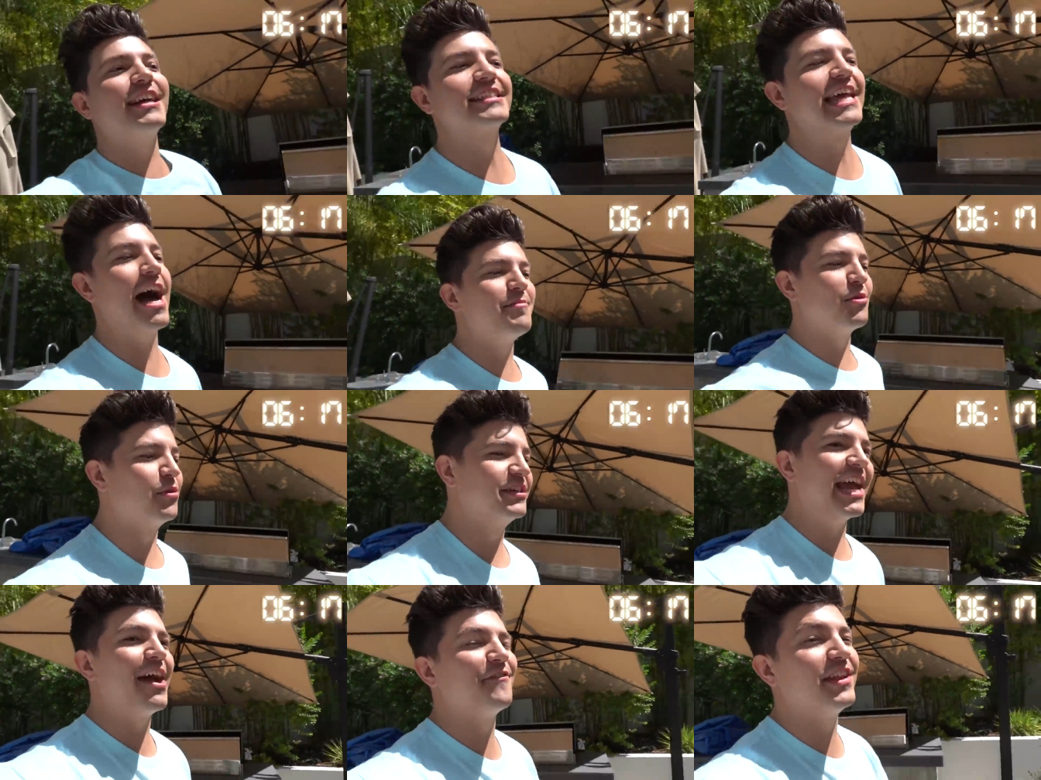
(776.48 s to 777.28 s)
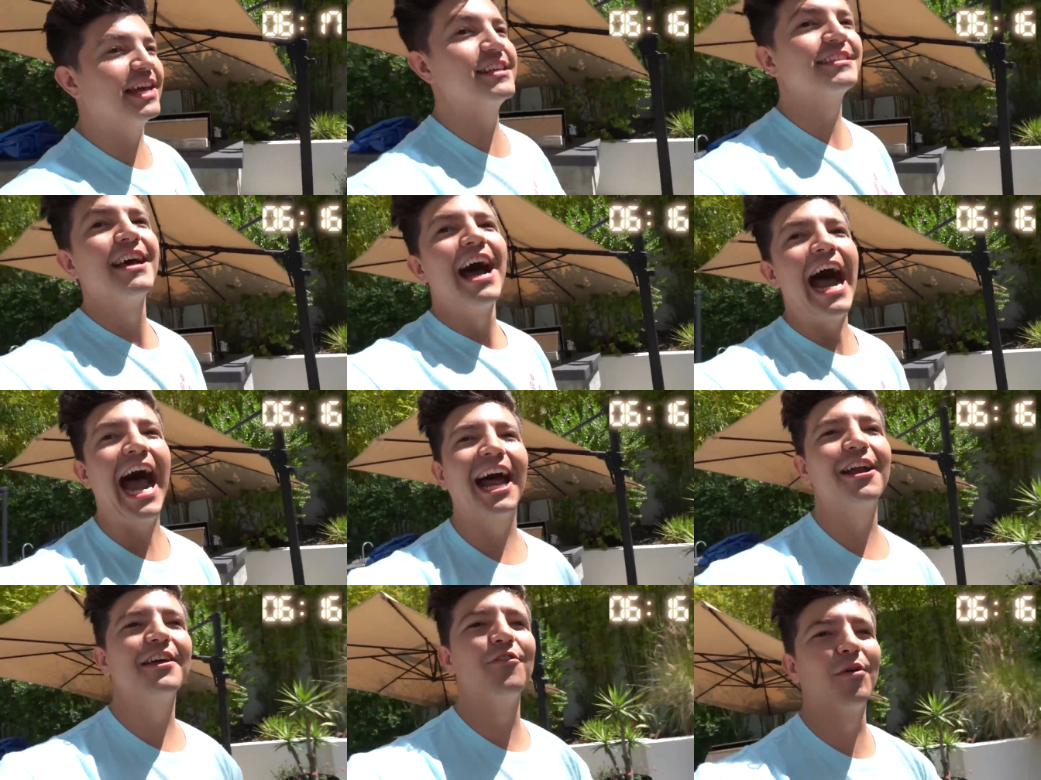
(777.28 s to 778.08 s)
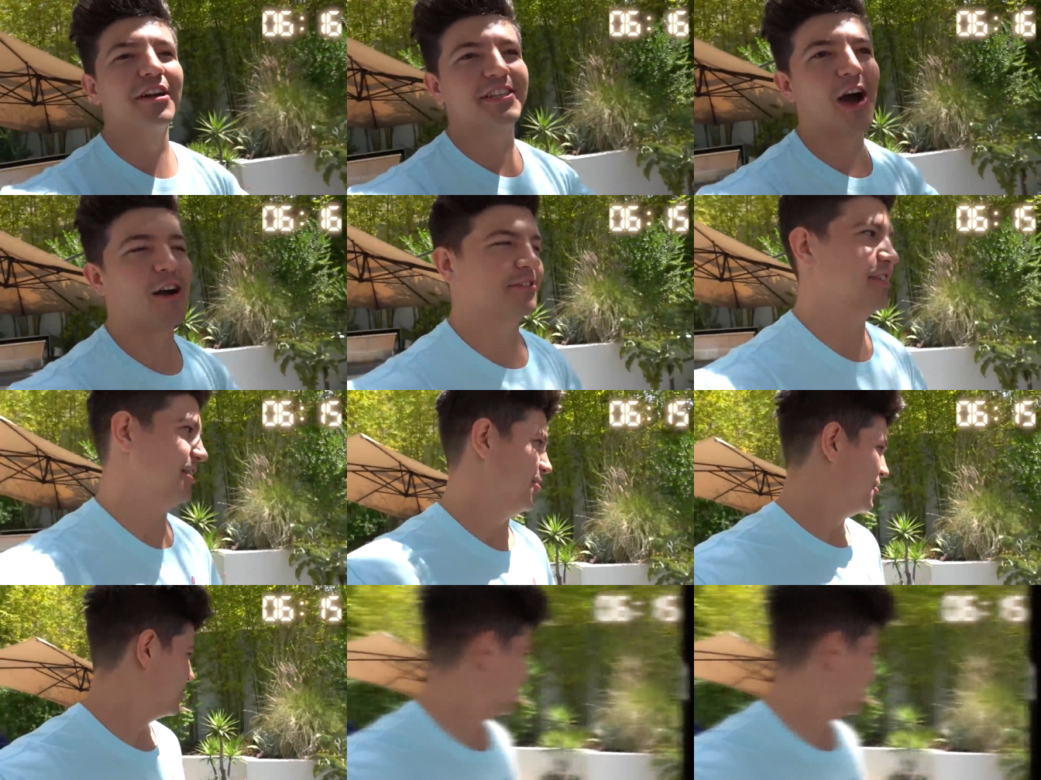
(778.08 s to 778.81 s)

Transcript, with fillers: gonna tell me where Devan is, I don't even wanna talk to you.